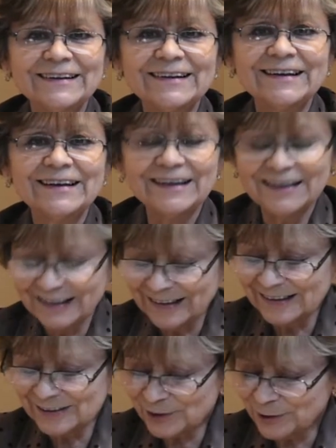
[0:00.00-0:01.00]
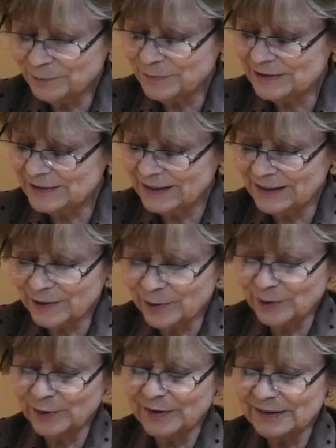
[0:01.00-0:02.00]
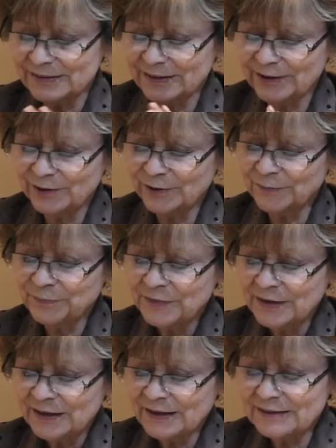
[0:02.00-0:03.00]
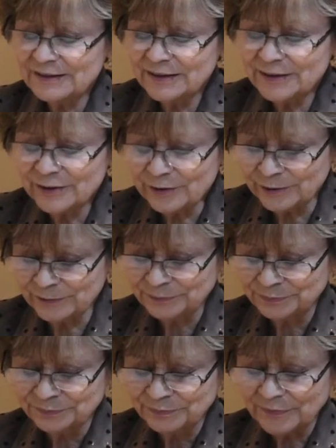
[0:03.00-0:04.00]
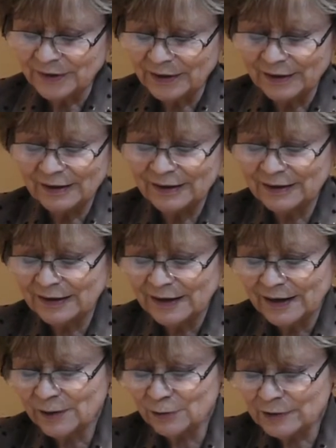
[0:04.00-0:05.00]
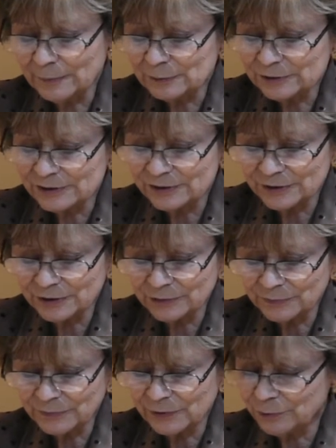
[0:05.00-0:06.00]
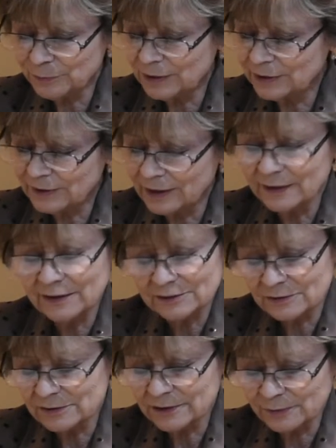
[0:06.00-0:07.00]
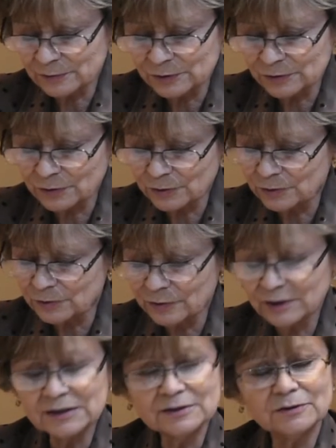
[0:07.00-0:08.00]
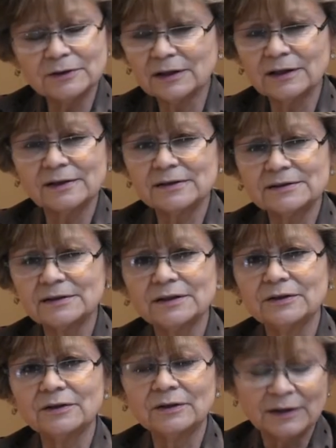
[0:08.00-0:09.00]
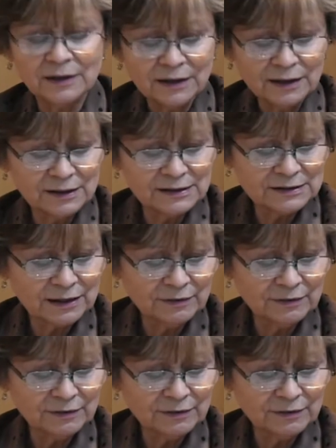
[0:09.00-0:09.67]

He did mercy. He continued in a position of humility, and that is beautiful. With a grateful heart, he was